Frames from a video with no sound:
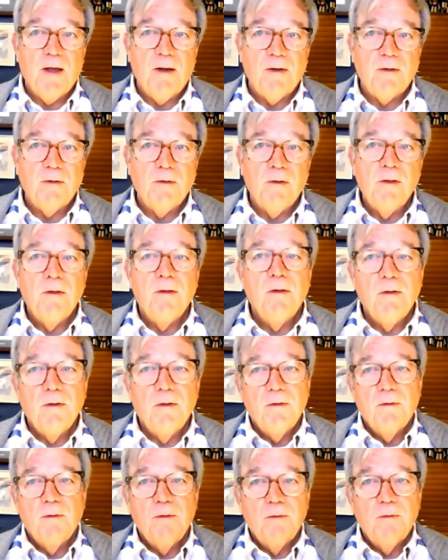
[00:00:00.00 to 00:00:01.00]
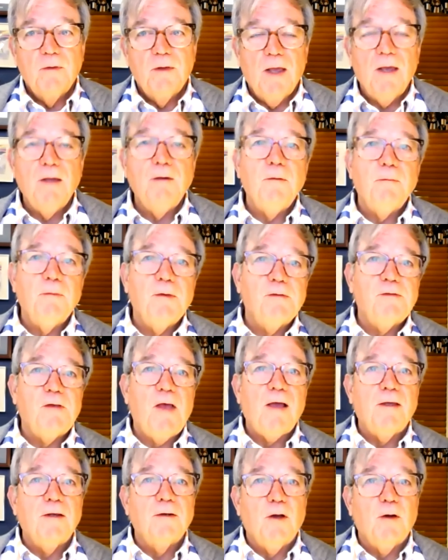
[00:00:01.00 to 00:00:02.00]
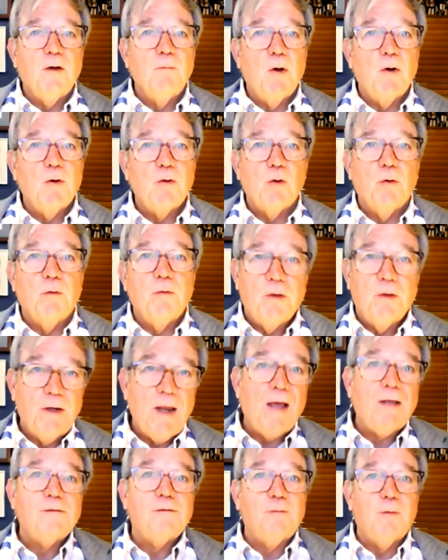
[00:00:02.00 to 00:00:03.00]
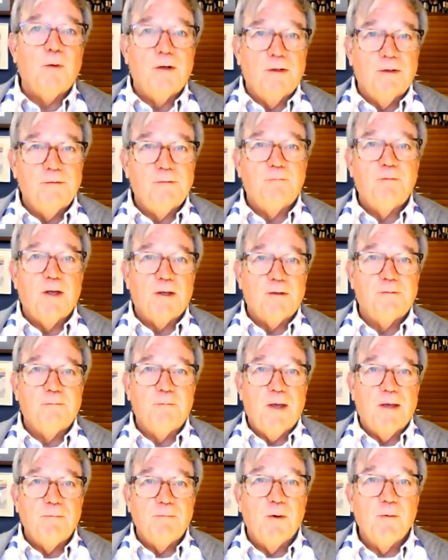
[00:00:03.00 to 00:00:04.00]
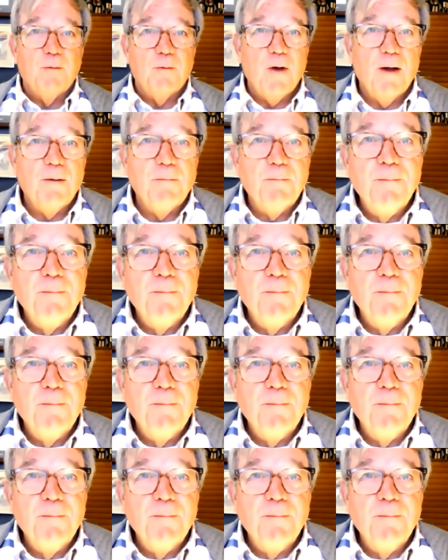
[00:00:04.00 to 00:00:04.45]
it. End of the second commercial. The next one is Vicks VapoRub.